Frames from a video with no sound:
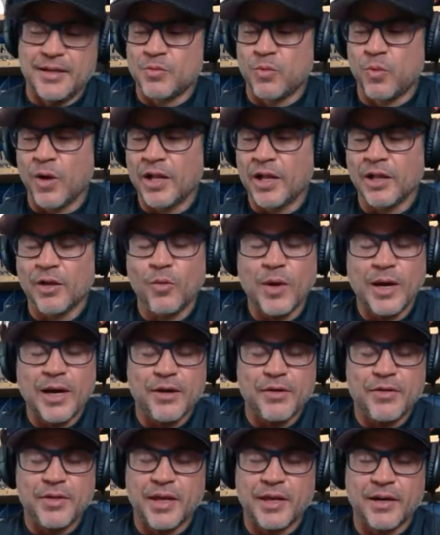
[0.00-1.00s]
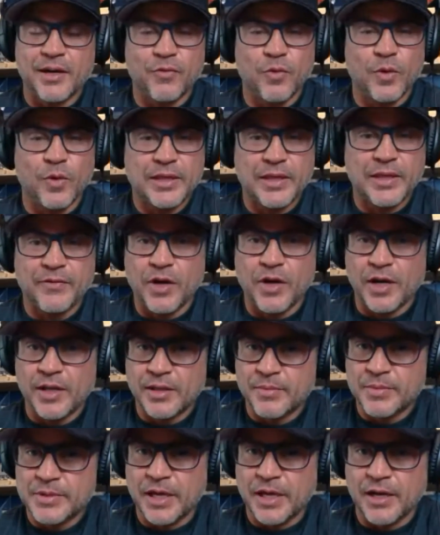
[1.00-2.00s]
well aware then of what they've gotten
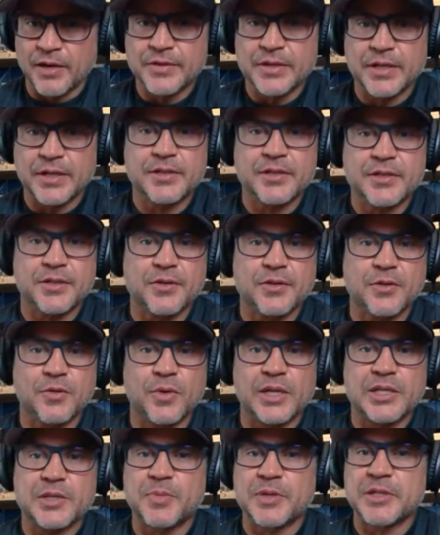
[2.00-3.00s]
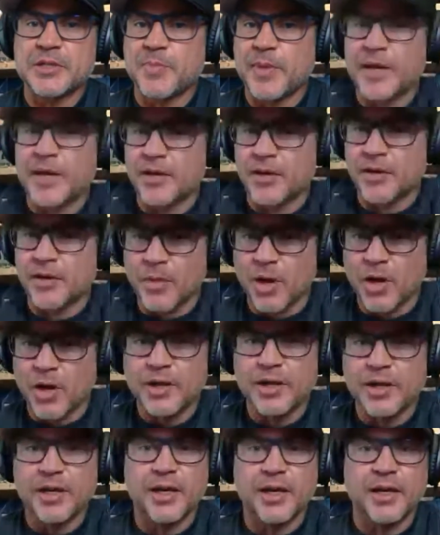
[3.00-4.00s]
themselves into, what's been spent on
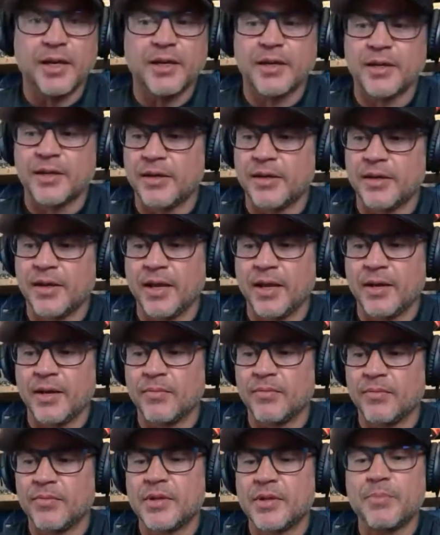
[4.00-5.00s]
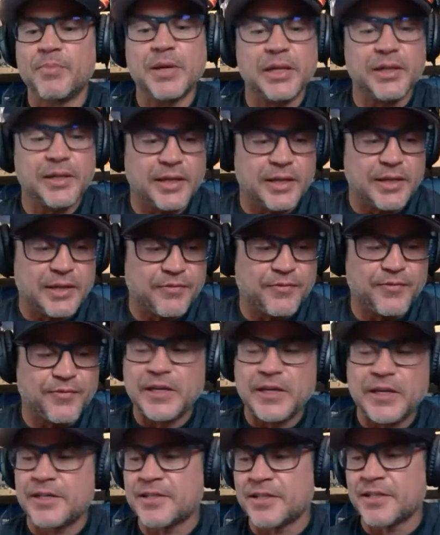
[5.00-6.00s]
marketing and the building
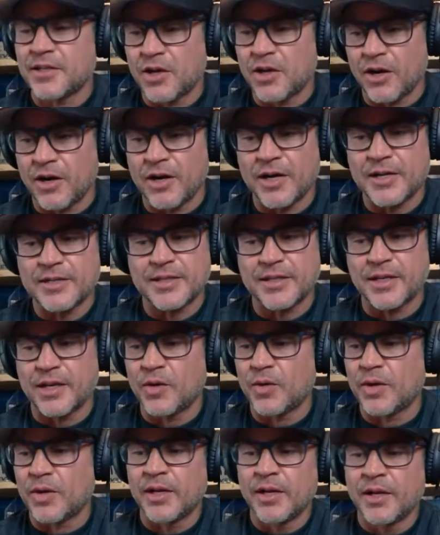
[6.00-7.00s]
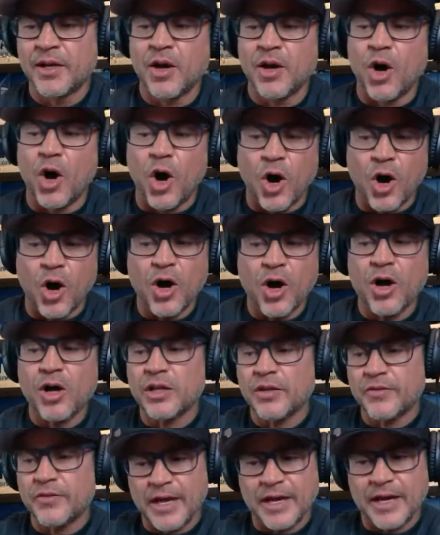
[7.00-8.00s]
fees and costs, and
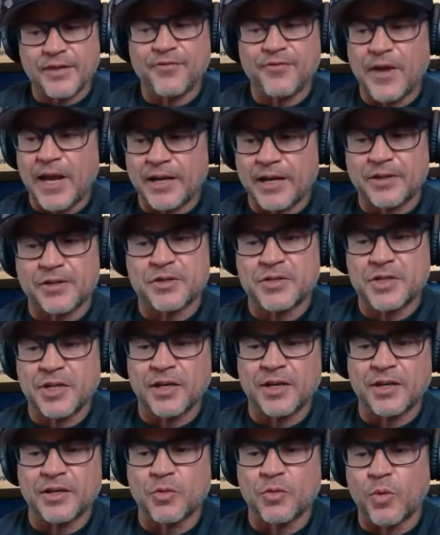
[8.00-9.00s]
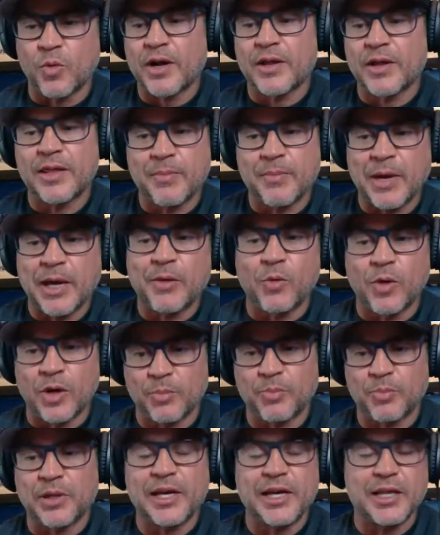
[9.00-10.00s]
all of that factors into where they might
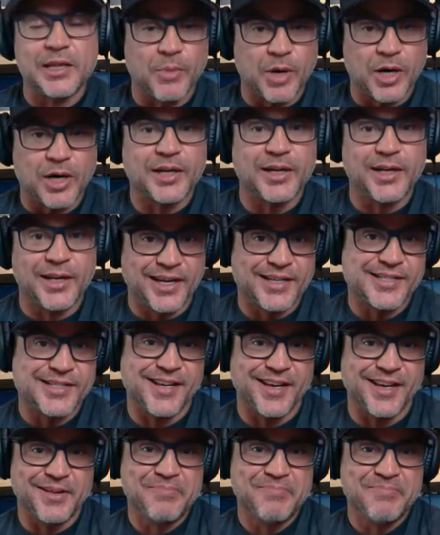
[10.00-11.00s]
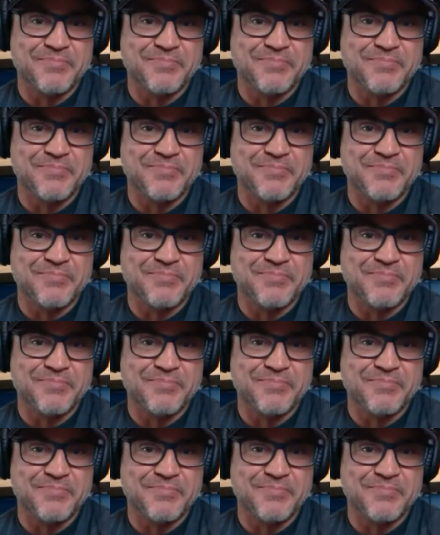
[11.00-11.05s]
want to play in the market next time.